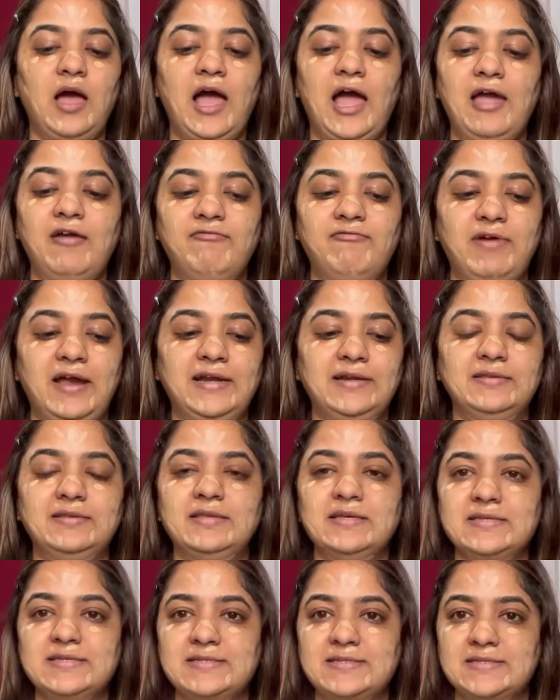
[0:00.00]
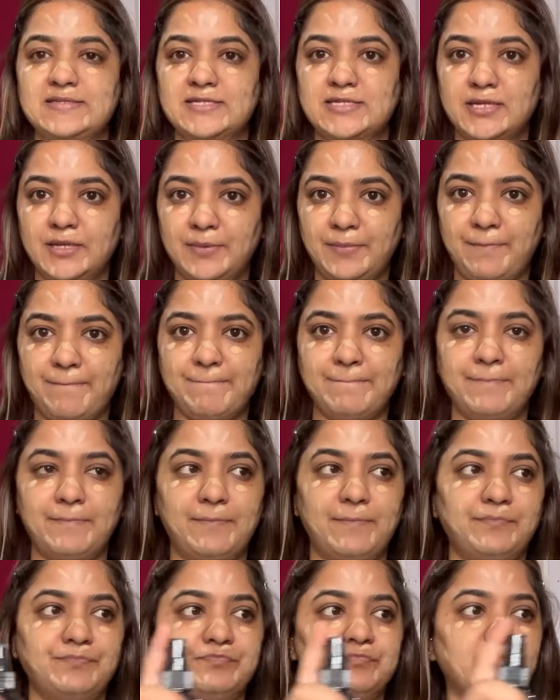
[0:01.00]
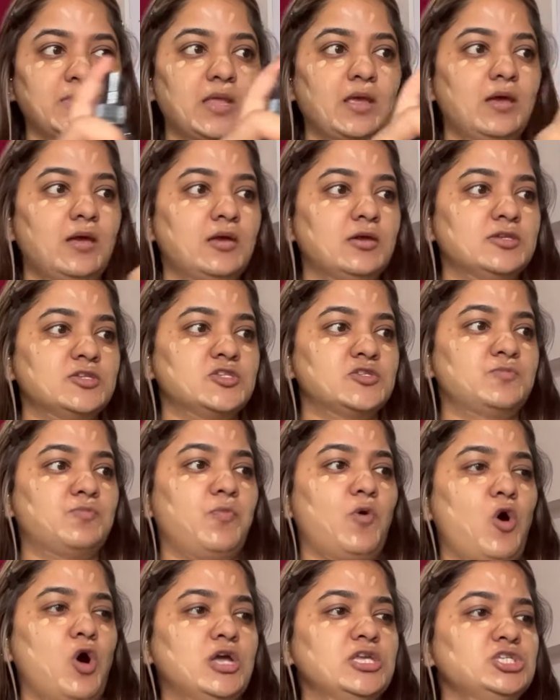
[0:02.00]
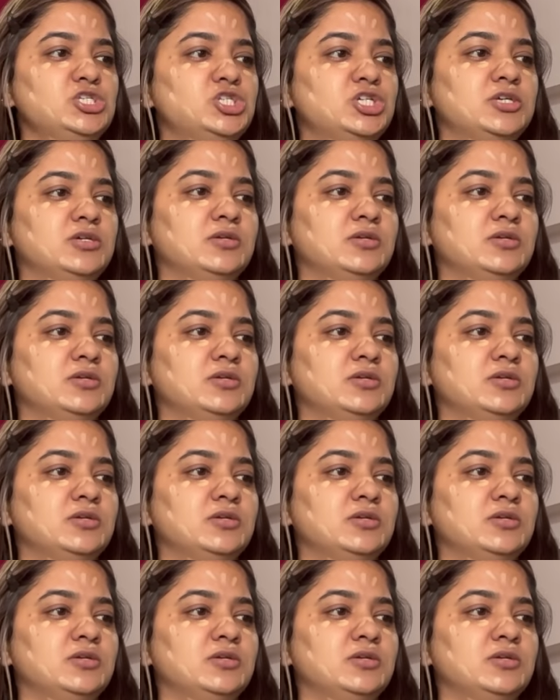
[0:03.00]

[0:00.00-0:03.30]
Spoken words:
I wet this sponge